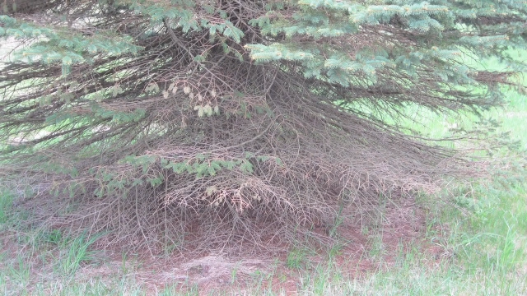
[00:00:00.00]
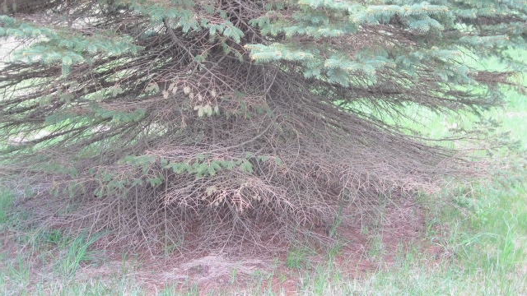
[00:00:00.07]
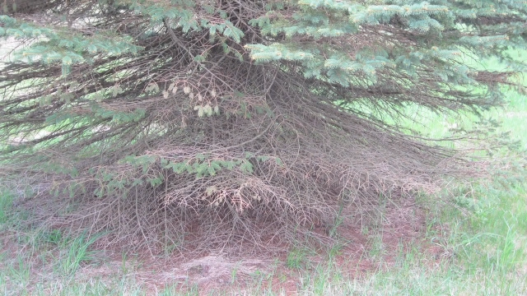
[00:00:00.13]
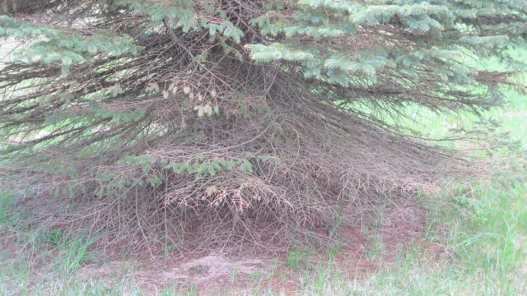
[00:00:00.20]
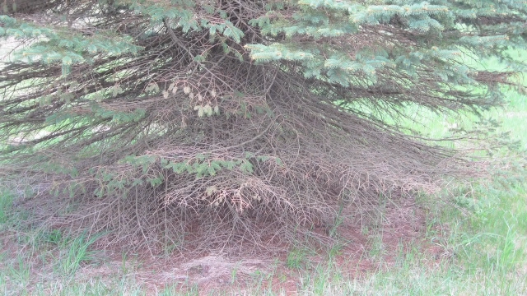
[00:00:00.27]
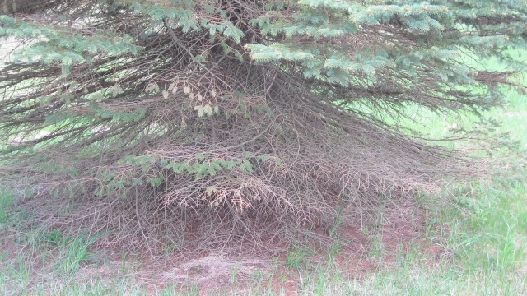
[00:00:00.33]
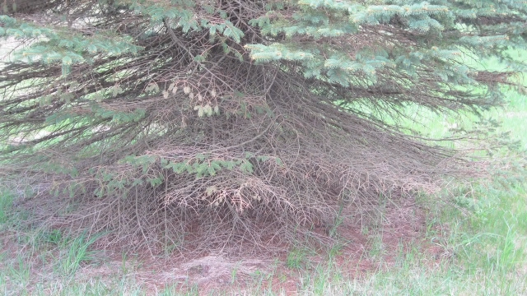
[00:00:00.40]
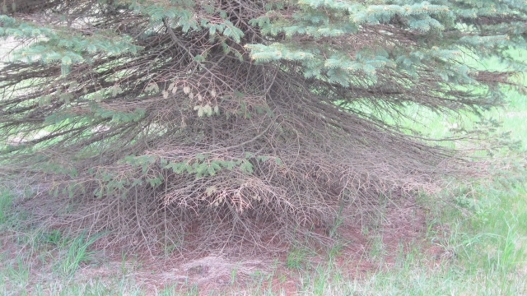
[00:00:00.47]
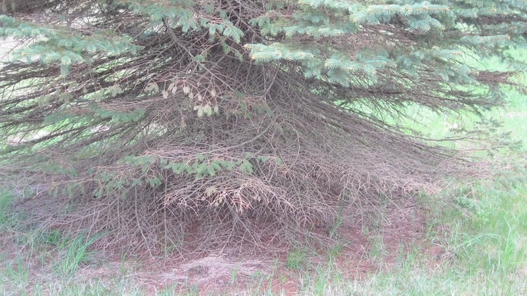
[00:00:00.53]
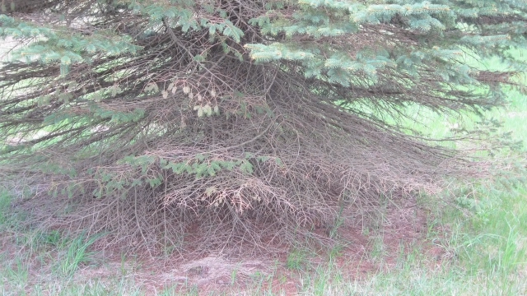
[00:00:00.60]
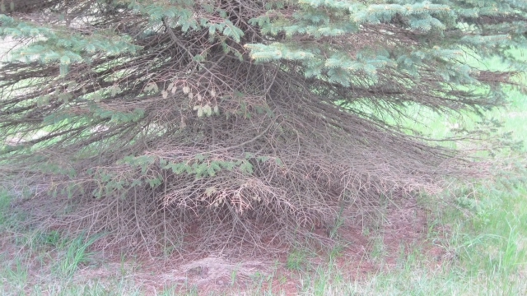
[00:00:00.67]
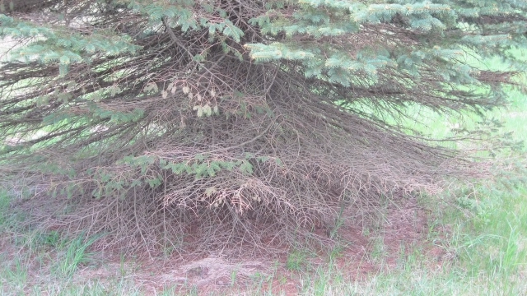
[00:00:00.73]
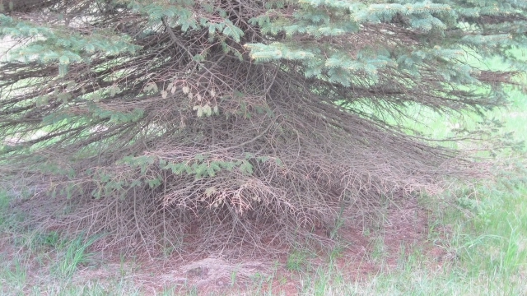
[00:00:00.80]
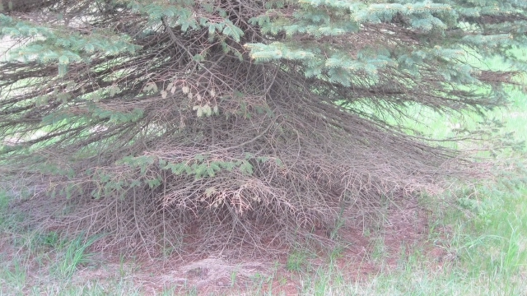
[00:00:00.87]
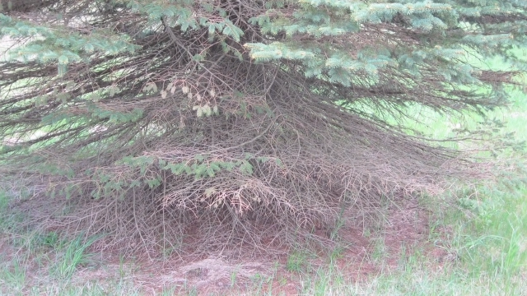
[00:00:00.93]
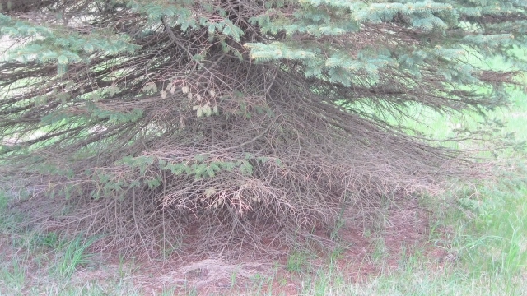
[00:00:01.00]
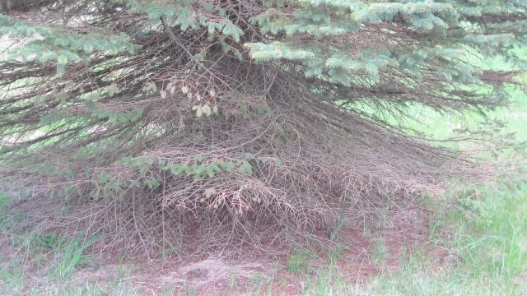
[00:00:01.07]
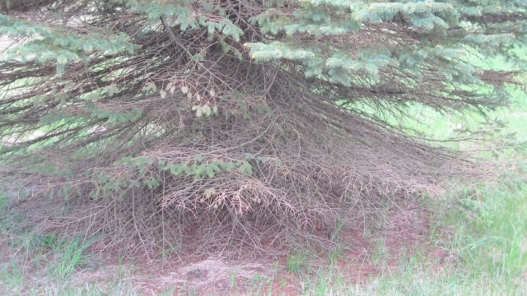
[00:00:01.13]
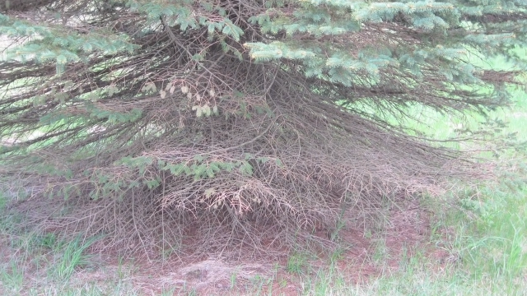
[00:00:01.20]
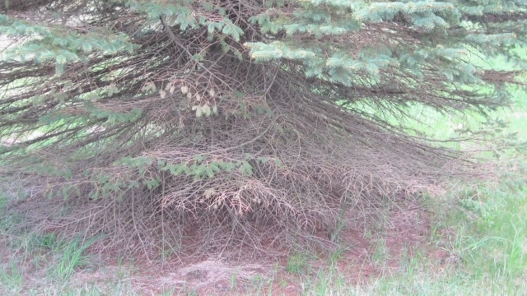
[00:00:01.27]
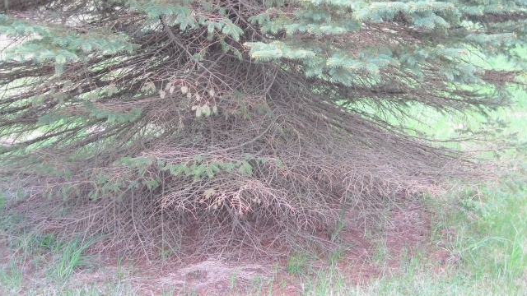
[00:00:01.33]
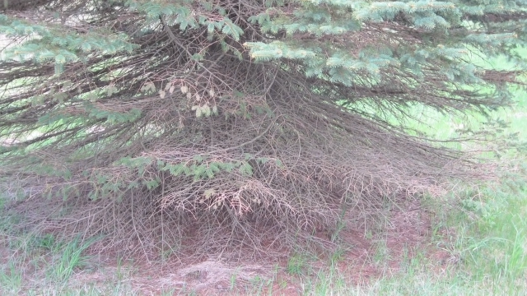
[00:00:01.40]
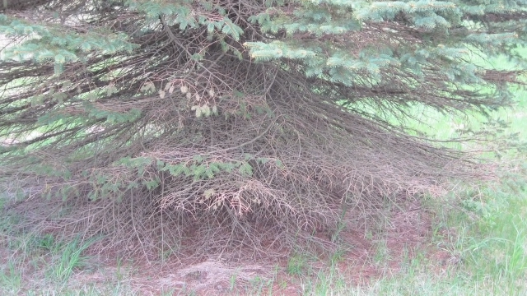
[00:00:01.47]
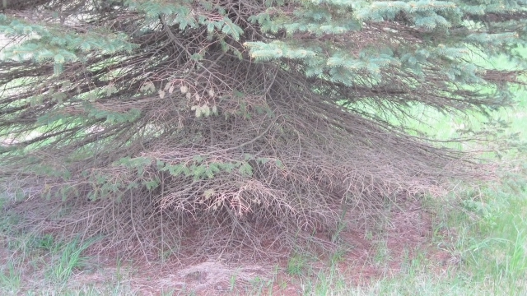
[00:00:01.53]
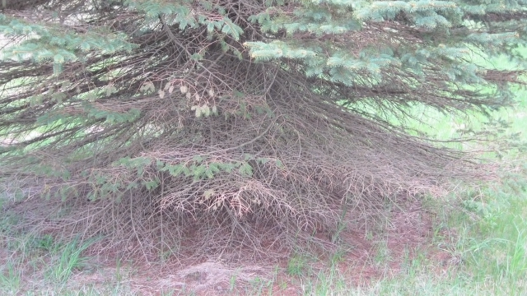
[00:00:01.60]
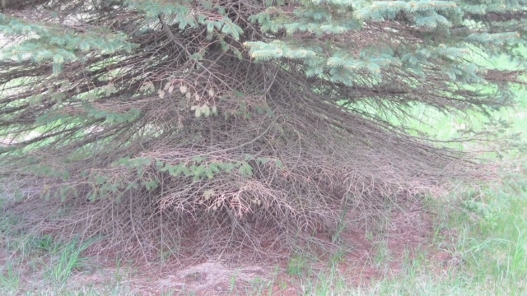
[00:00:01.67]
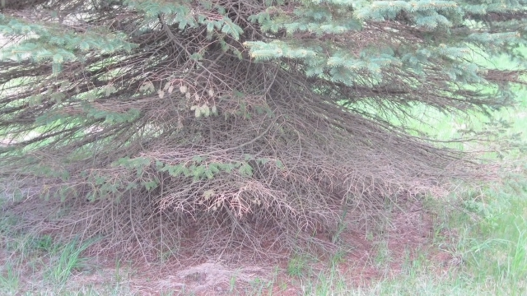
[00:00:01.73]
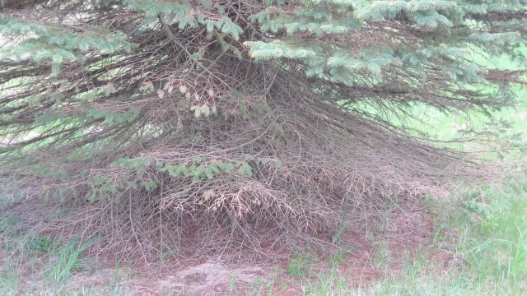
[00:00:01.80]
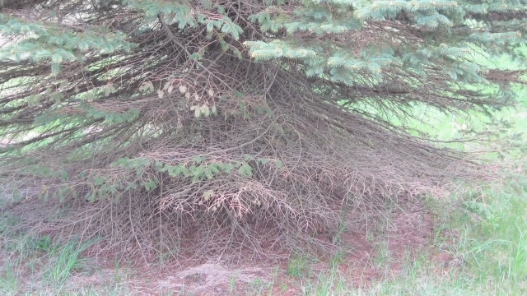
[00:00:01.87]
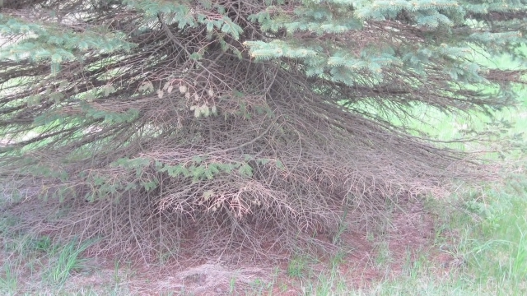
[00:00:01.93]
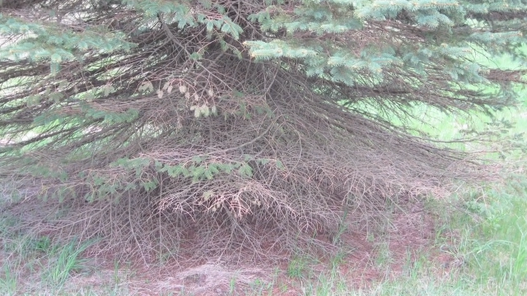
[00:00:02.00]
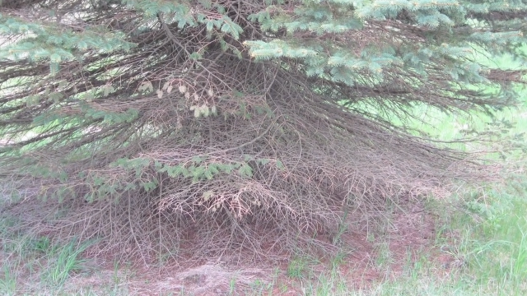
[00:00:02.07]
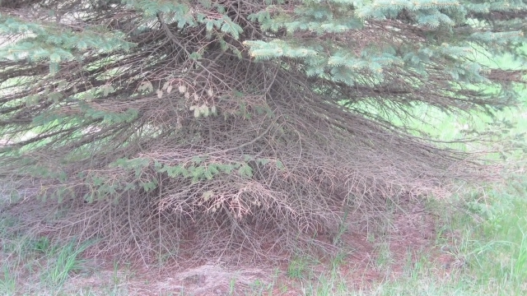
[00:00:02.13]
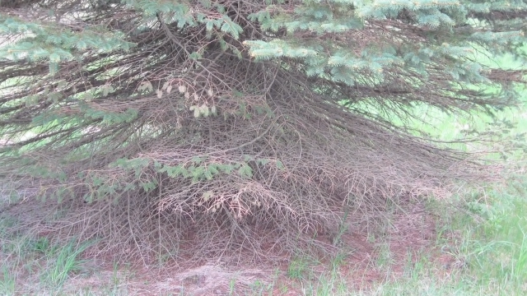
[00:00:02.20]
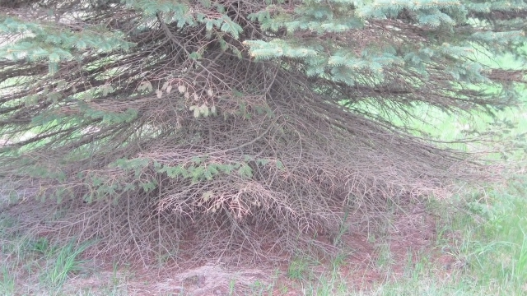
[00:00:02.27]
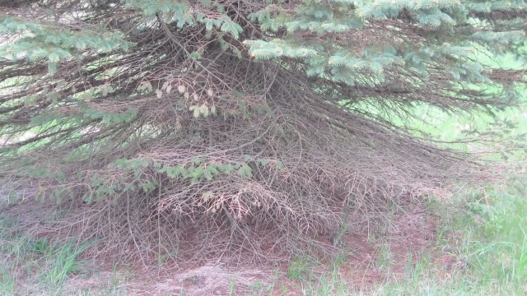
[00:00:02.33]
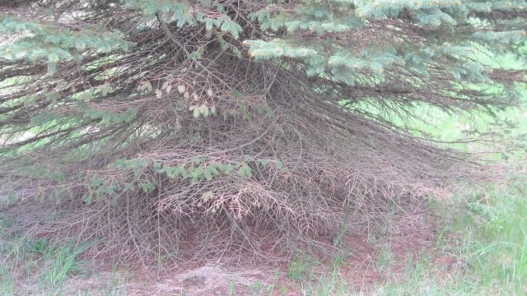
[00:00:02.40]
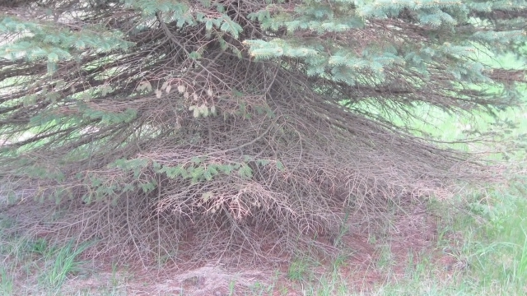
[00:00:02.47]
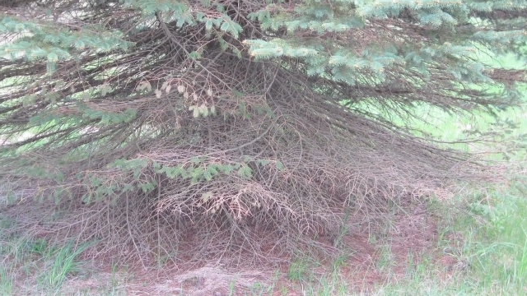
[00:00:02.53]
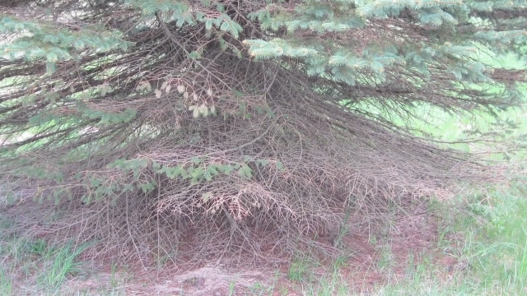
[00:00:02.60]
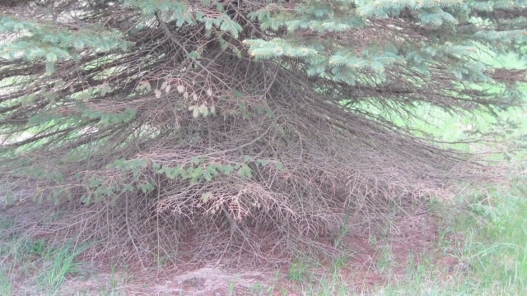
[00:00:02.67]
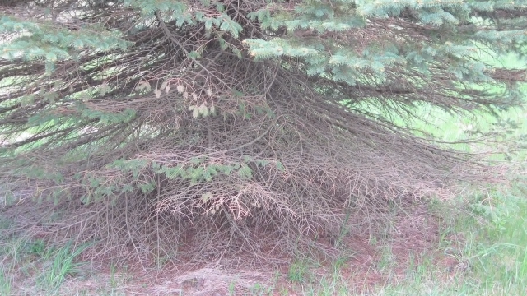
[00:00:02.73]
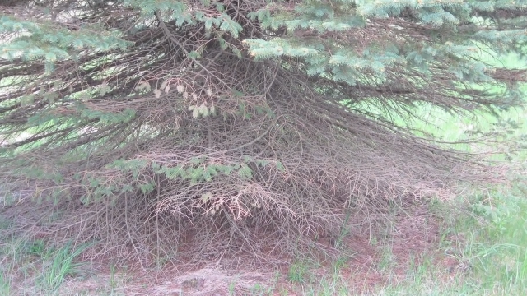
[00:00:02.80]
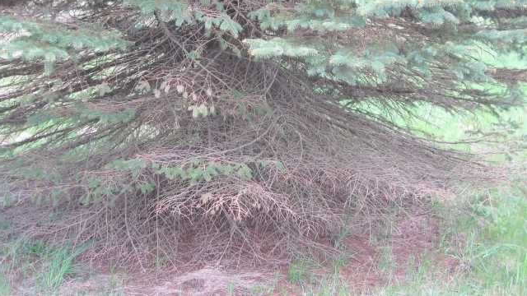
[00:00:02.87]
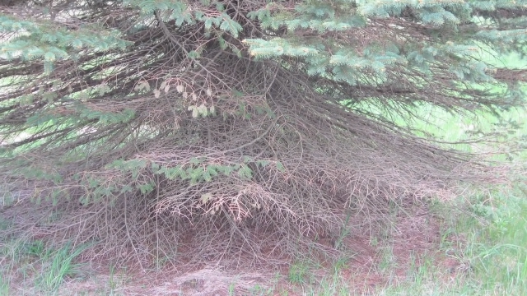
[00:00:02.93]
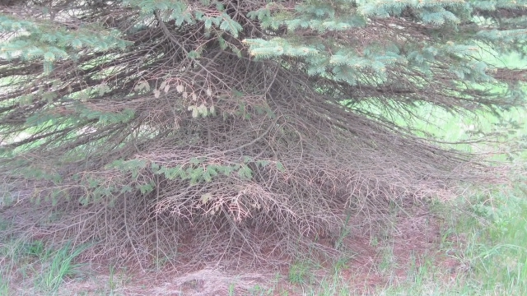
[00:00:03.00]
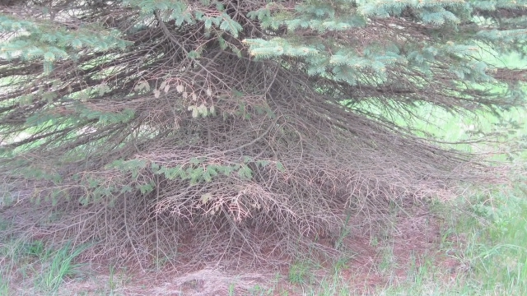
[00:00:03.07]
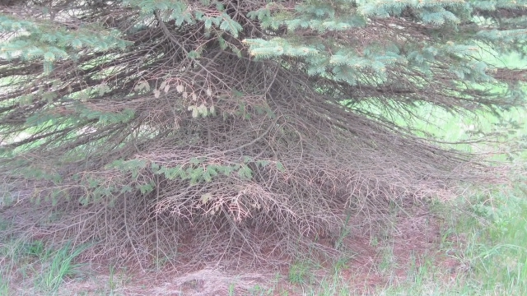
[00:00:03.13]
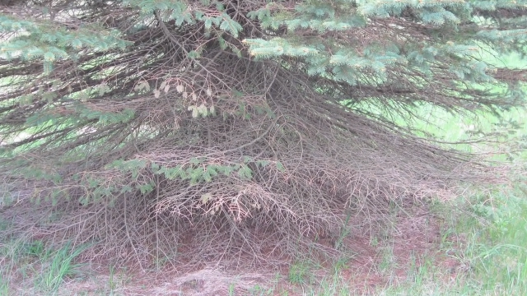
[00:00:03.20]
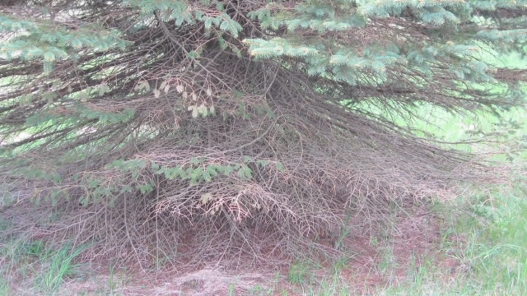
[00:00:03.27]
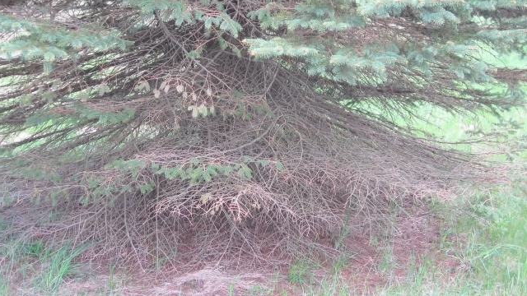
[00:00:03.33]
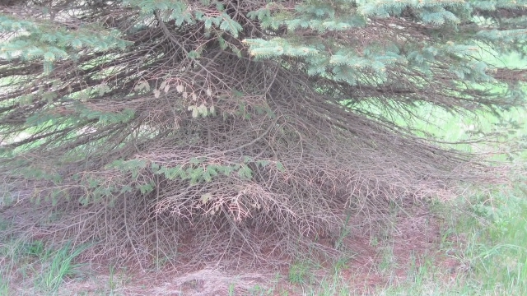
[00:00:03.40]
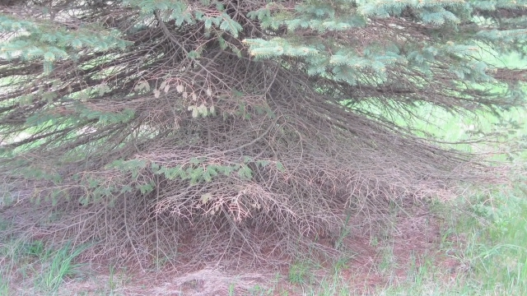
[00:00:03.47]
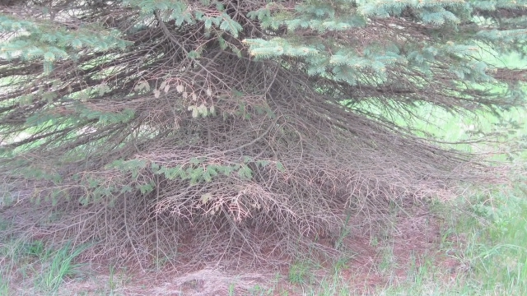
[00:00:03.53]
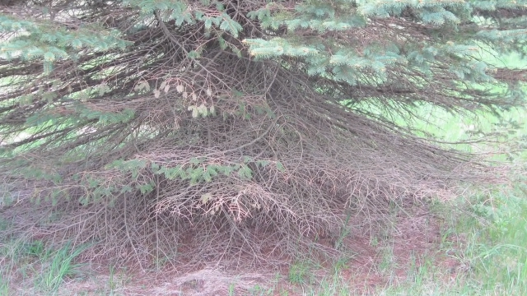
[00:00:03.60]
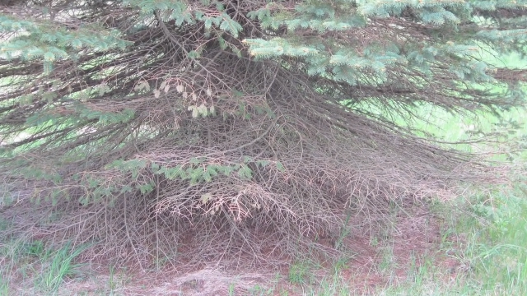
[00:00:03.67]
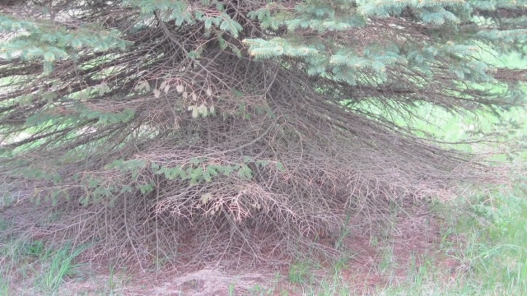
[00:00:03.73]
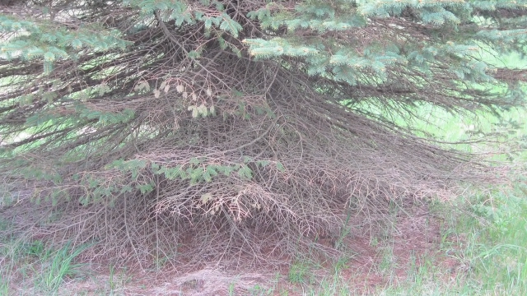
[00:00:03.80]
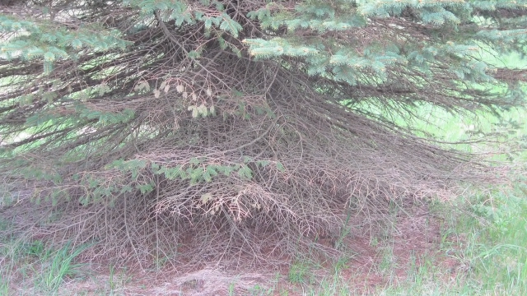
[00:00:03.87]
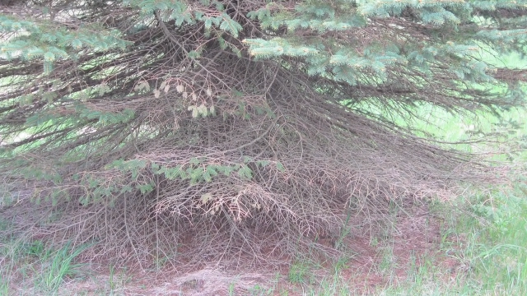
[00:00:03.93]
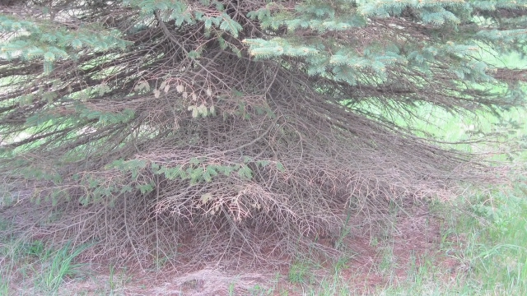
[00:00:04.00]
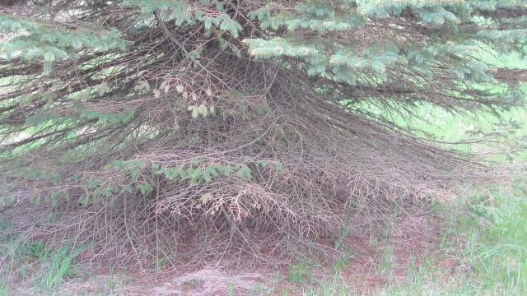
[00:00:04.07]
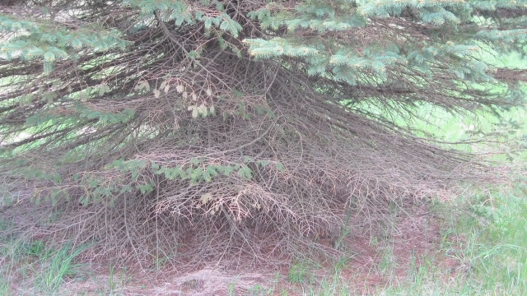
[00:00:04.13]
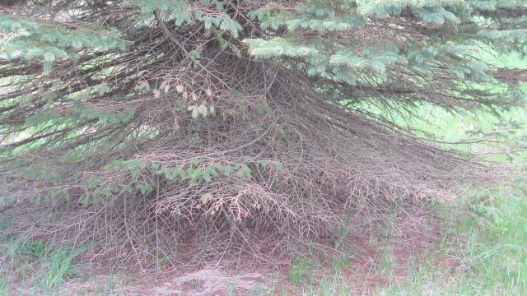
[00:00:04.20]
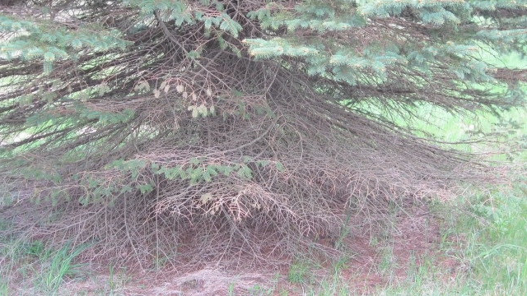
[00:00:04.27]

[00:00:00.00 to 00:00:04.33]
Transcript: Nobody's mouth can be seen.